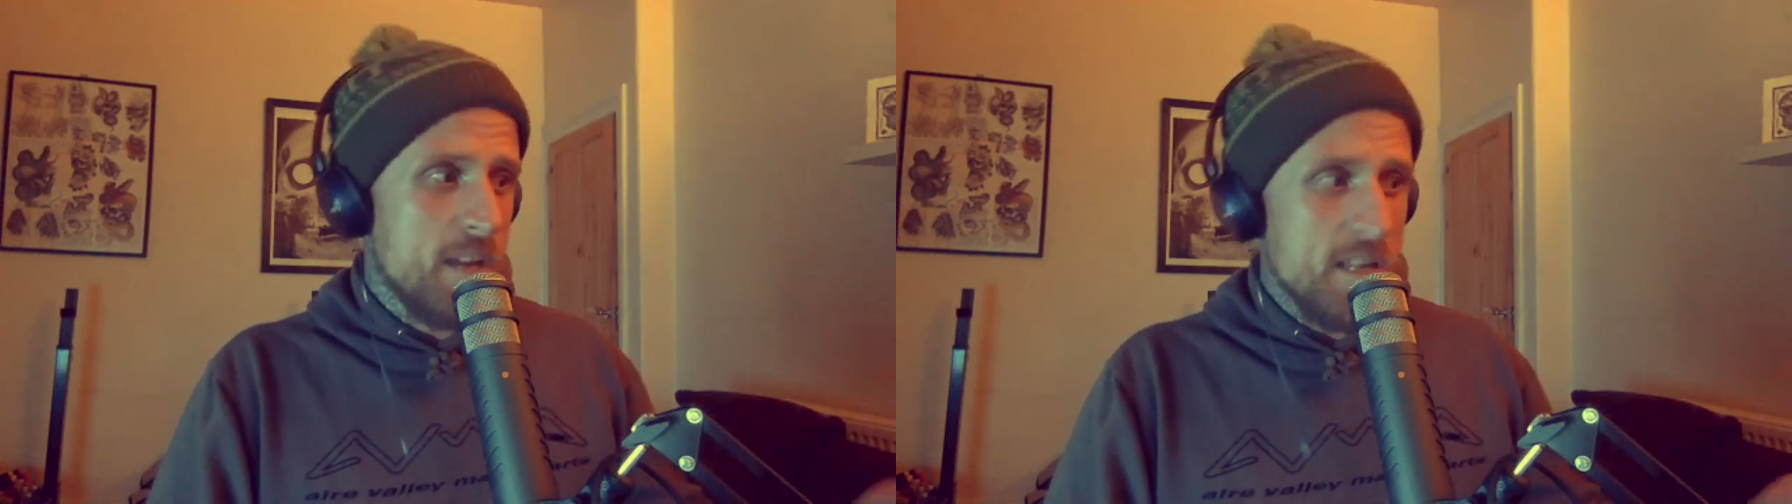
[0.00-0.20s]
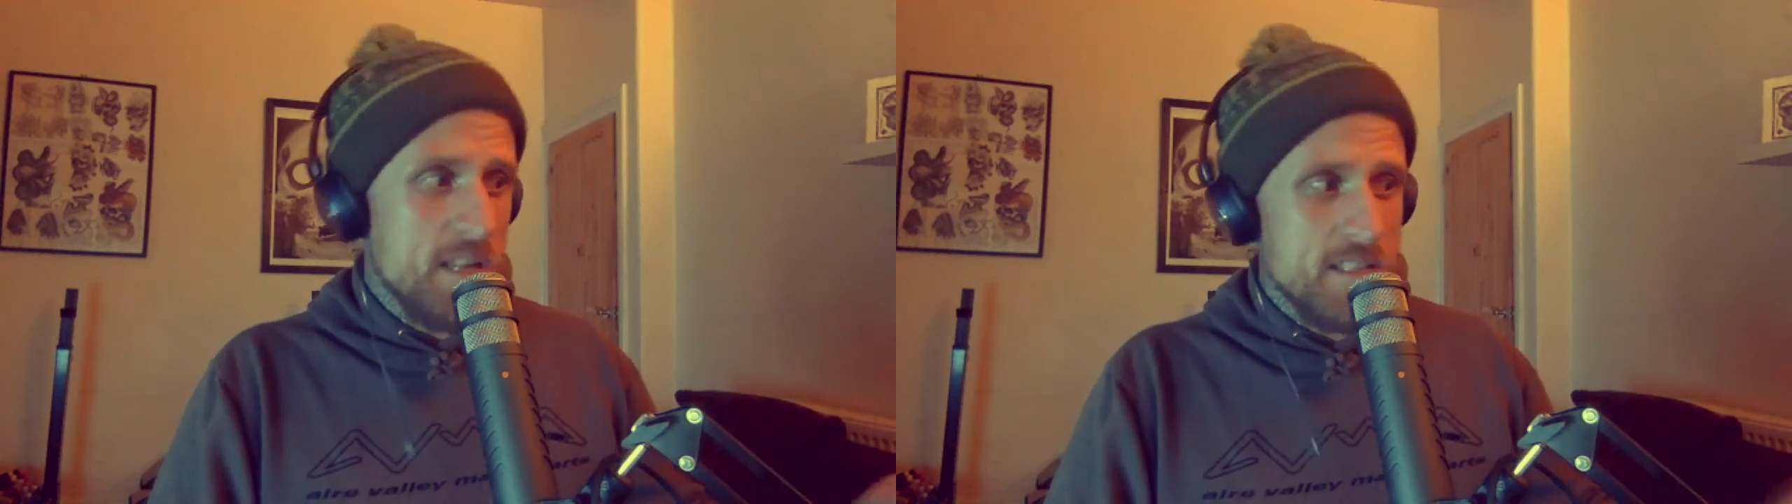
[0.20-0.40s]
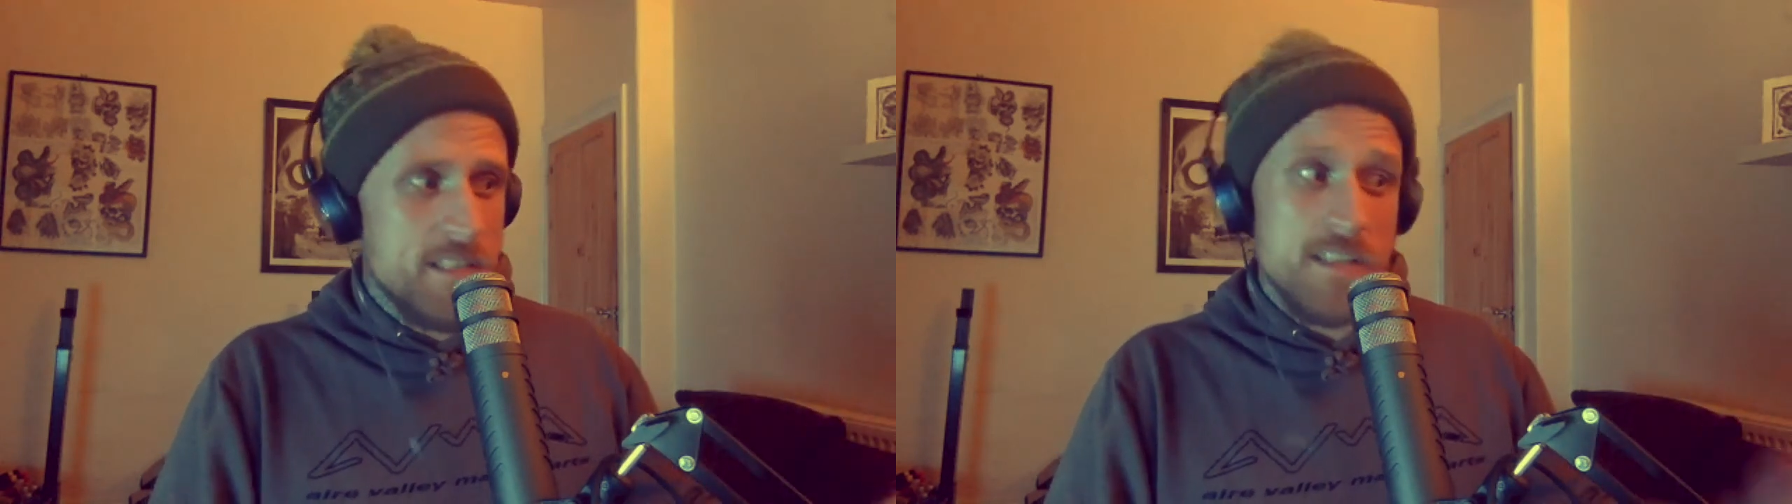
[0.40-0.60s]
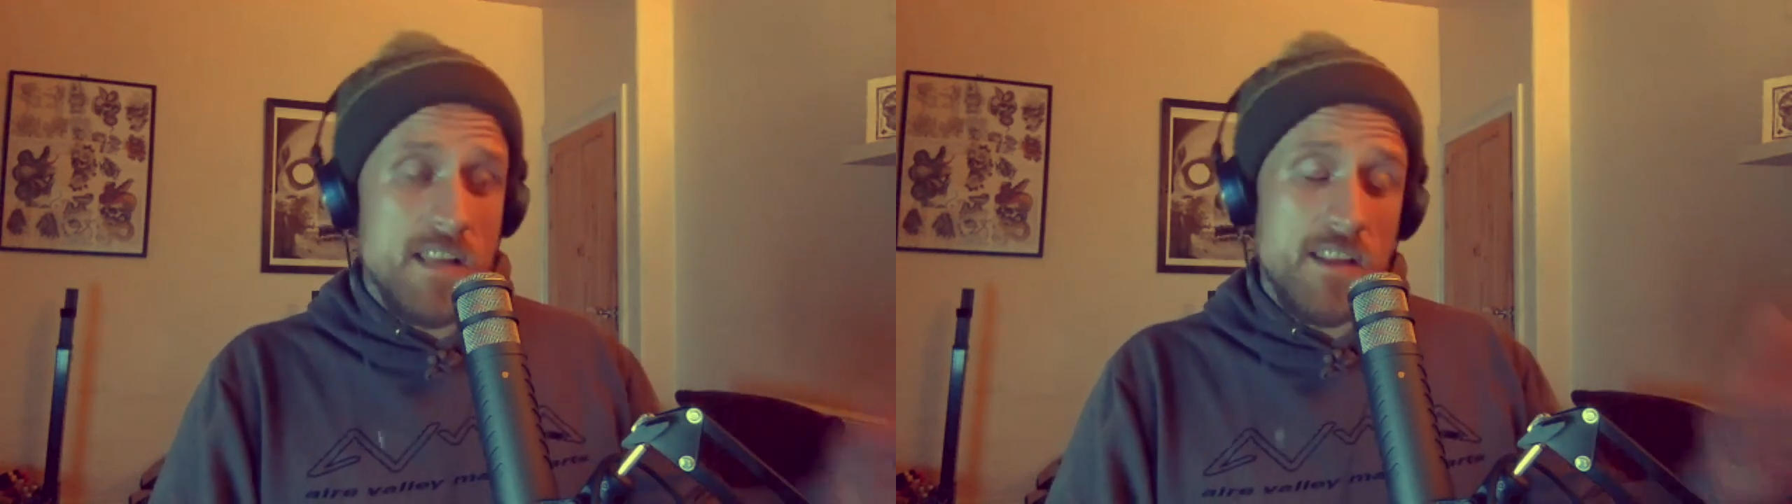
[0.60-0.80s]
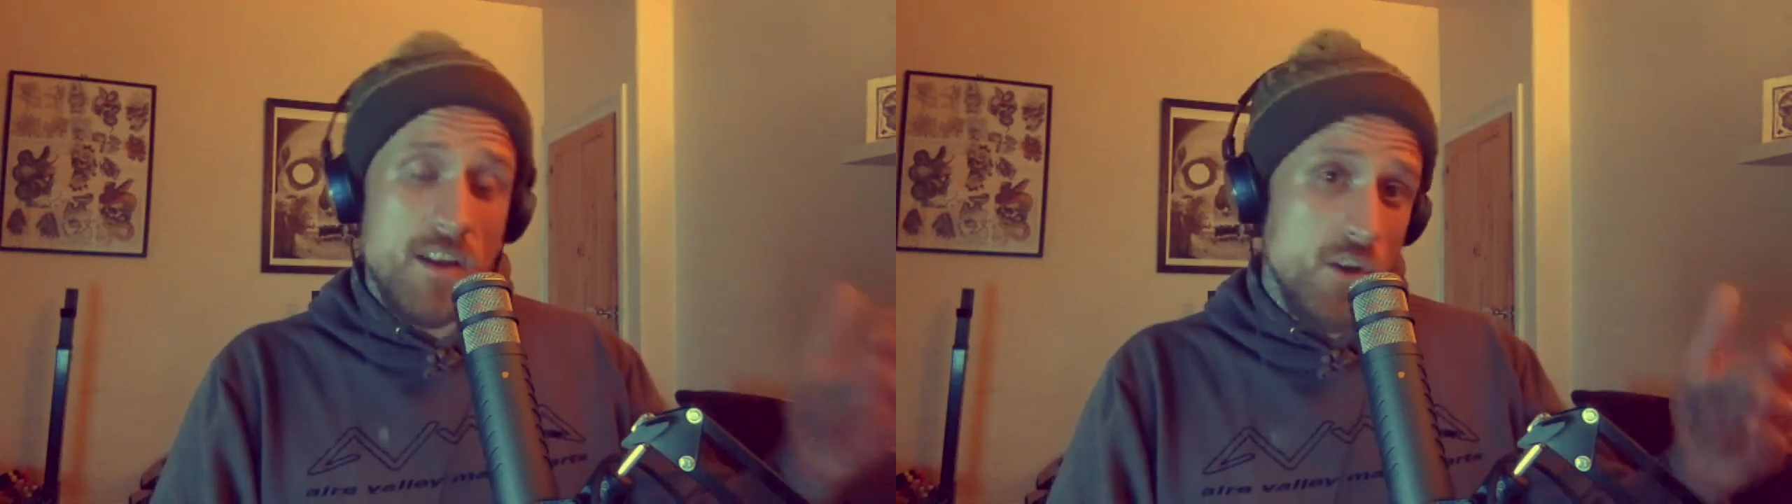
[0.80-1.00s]
paintings
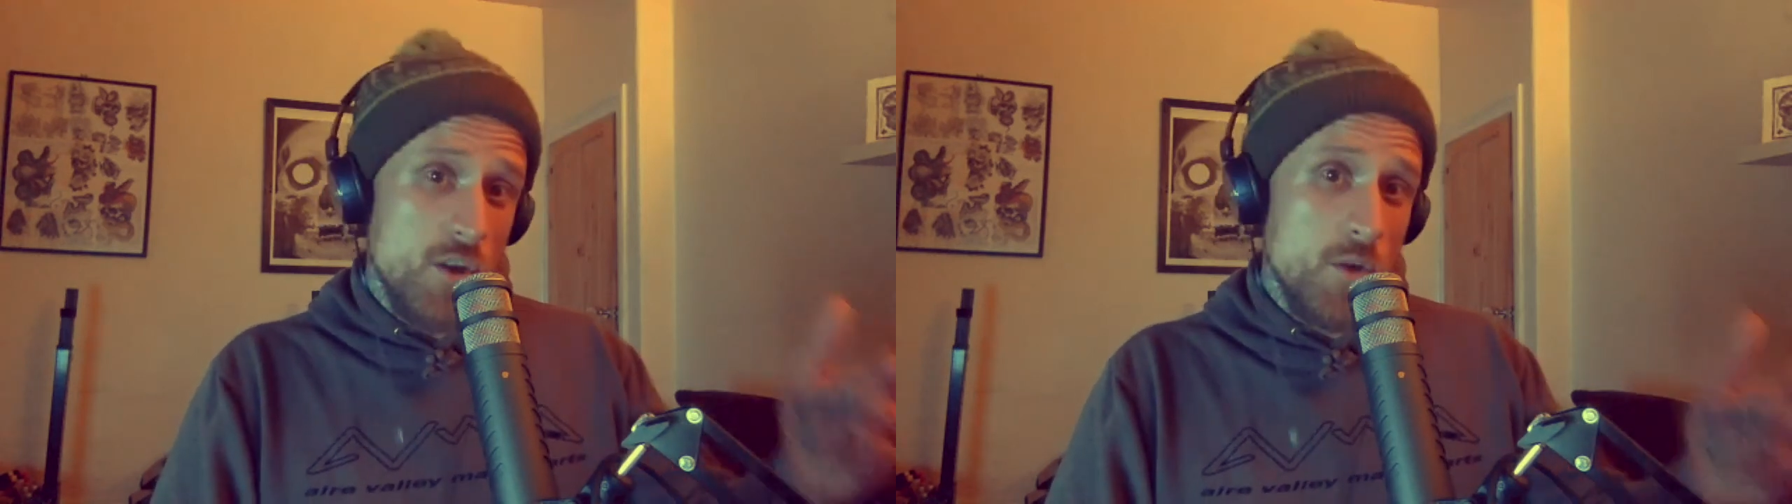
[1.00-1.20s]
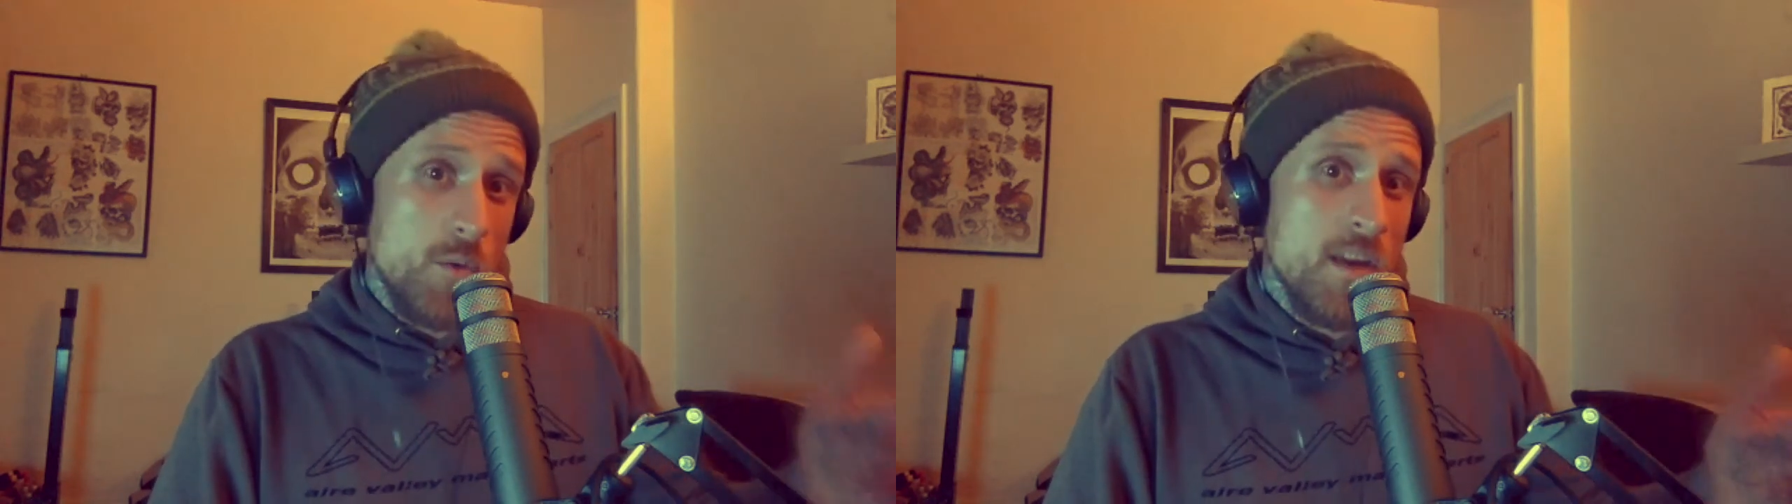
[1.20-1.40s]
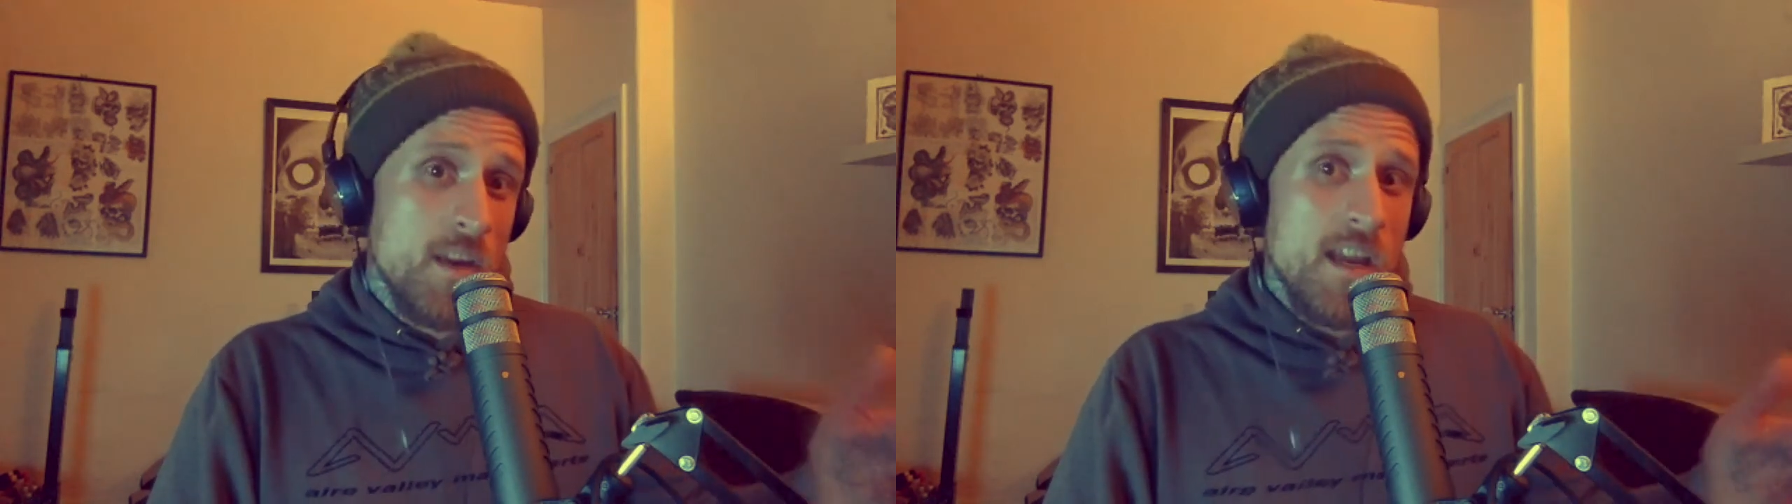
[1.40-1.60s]
like they are you,